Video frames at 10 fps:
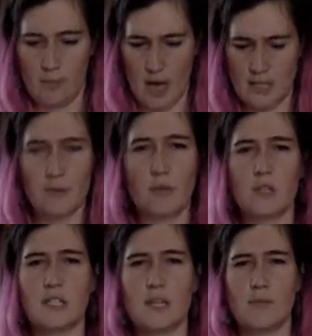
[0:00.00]
possibly with
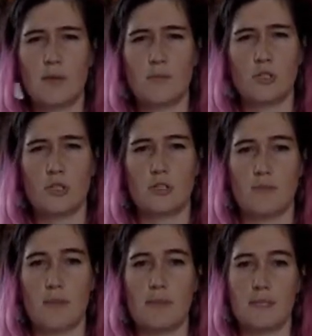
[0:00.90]
the same images or
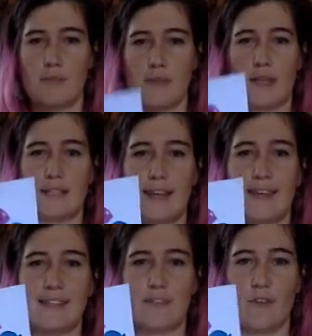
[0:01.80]
maybe something
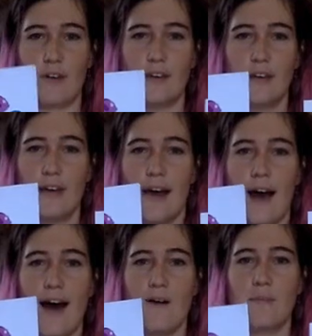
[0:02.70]
slightly different.
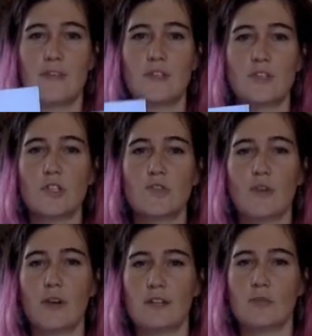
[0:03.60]
But this is just
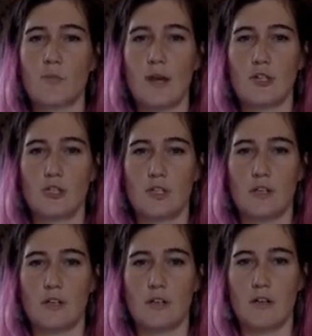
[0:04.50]
for
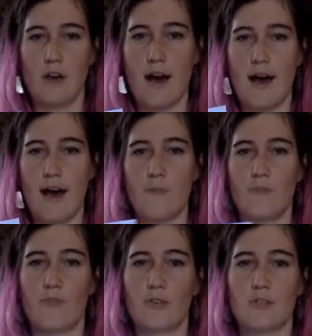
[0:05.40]
inspiration,
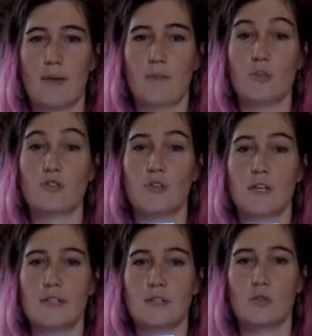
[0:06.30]
for some
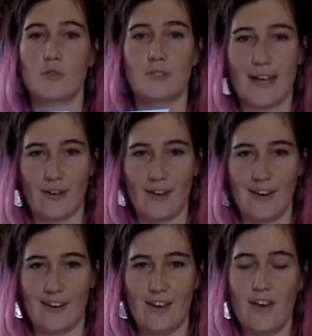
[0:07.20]
imagery to
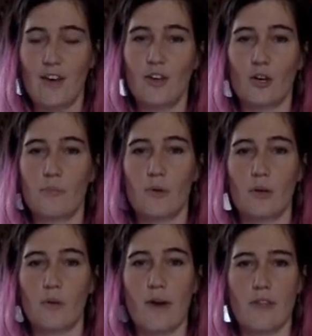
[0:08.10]
decorate your
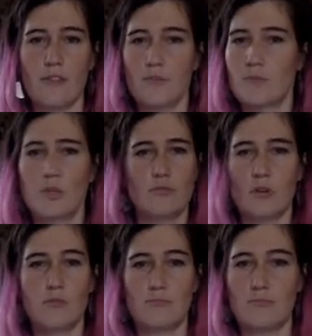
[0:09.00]
buoy with. You
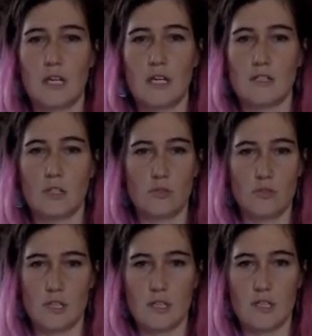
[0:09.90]
don't need to
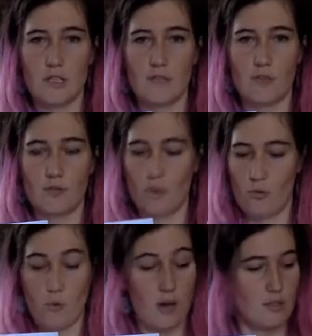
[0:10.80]
use these if you
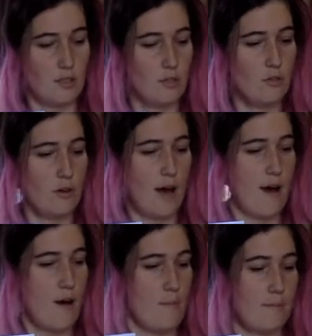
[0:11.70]
don't want
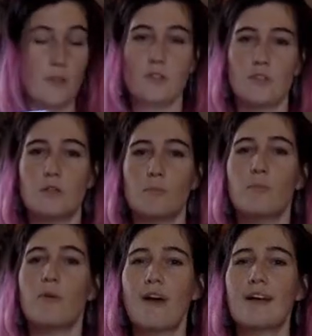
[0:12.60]
to, just to
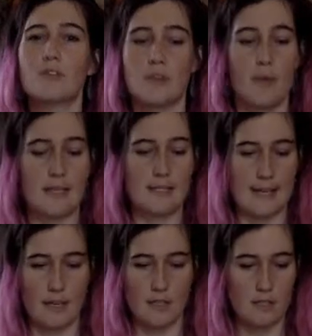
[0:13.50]
provide you some
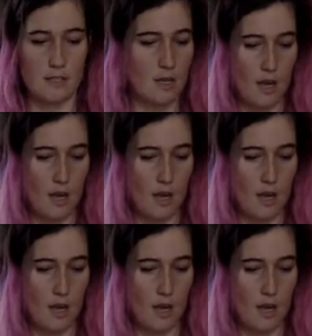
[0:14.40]
ideas.